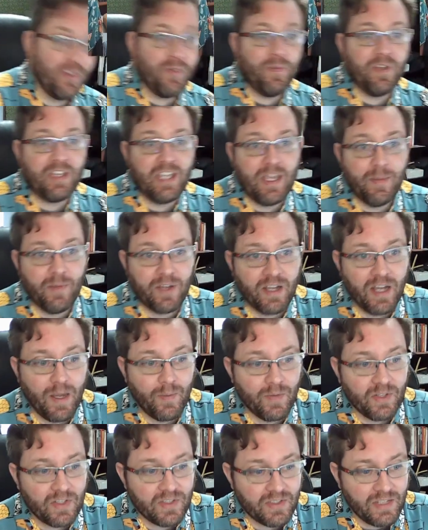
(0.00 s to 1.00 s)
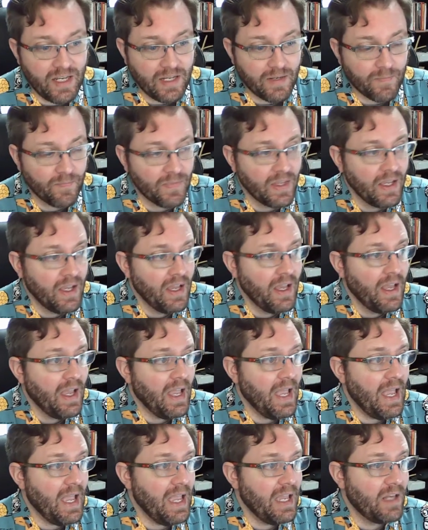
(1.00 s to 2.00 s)
became a communist state.
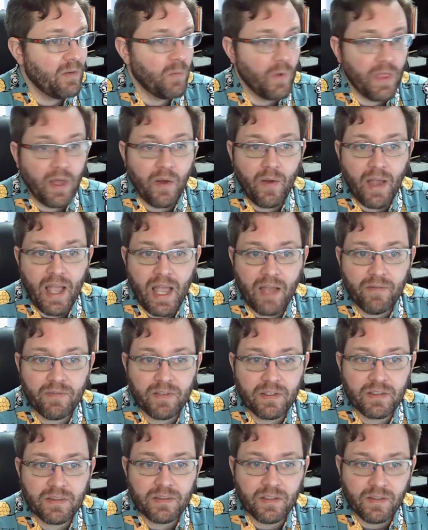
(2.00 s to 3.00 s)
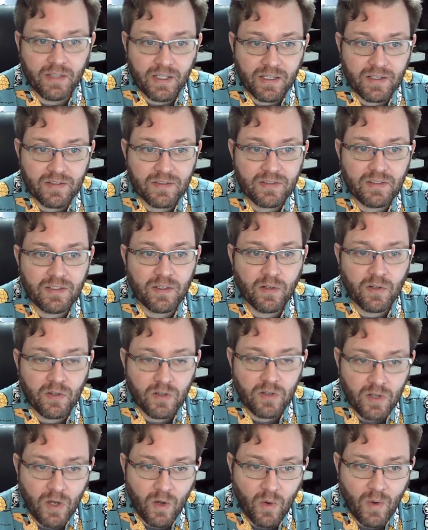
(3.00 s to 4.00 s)
And without having the legacy or
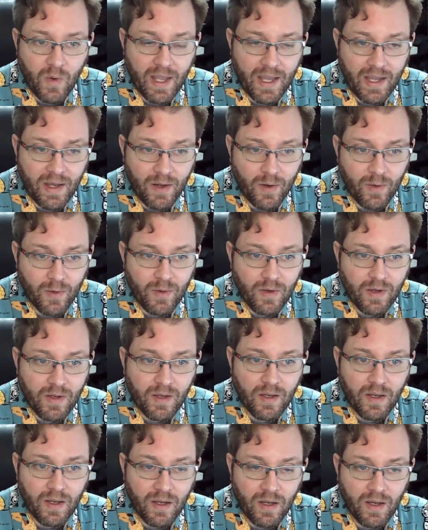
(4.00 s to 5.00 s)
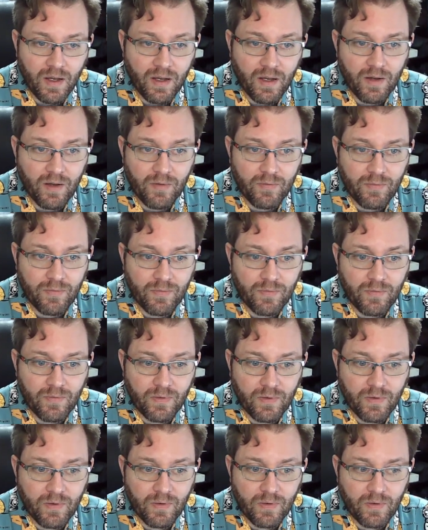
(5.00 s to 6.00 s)
know-how of
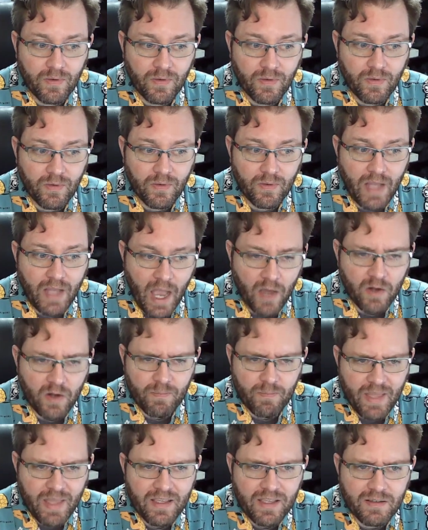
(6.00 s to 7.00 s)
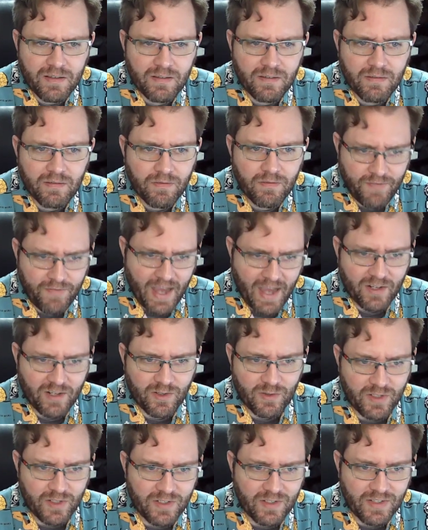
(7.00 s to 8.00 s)
how to make
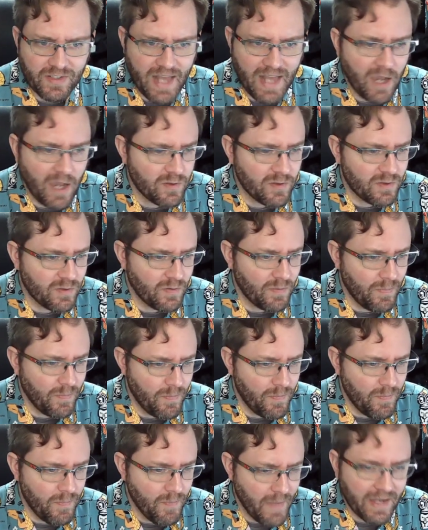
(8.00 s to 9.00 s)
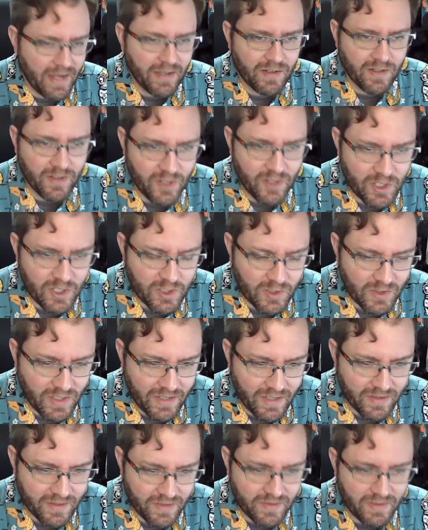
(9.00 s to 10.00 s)
factories and how to make an
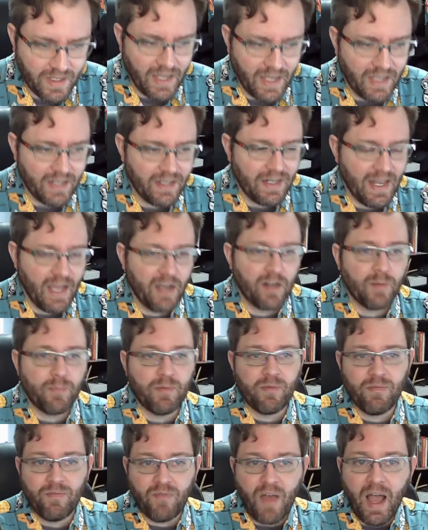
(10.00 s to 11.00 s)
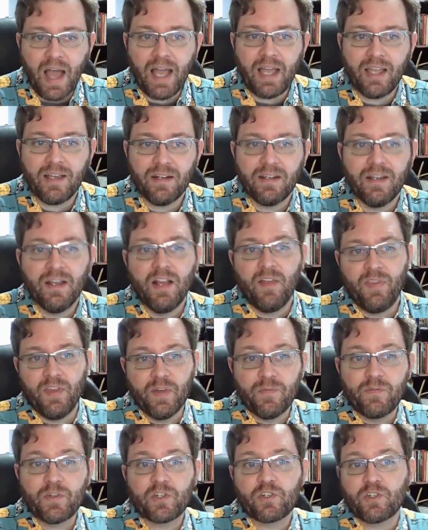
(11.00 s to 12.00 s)
industrialized society and how to provide the
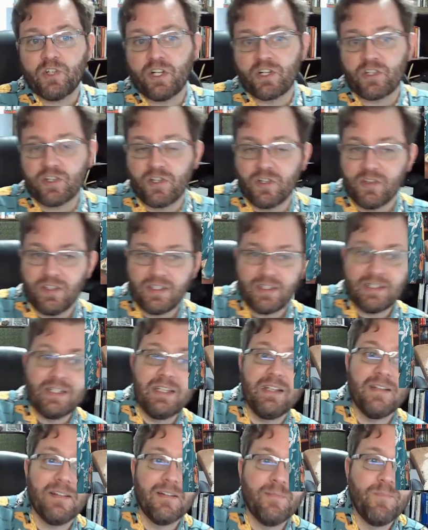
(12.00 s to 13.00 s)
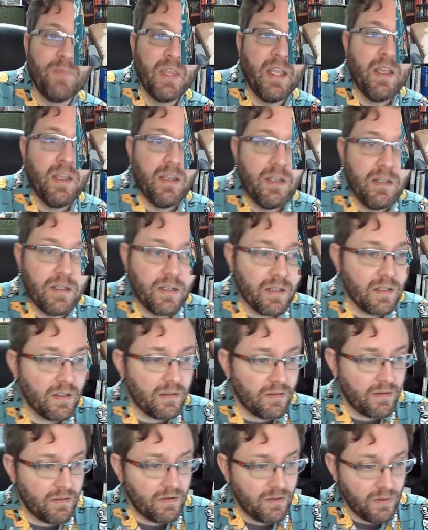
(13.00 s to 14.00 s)
infrastructure that's needed, you're going
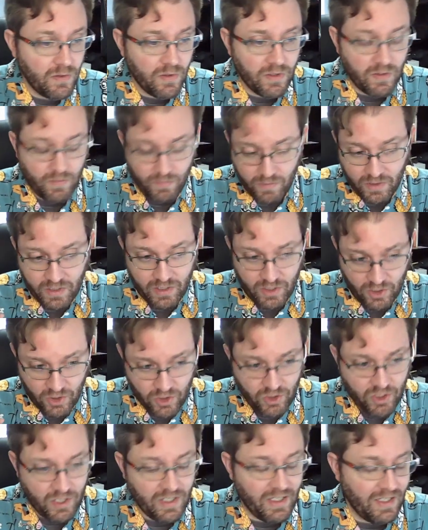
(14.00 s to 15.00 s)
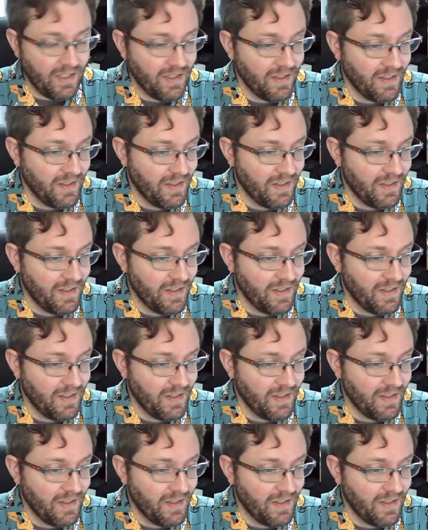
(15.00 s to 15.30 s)
to do it really shitty.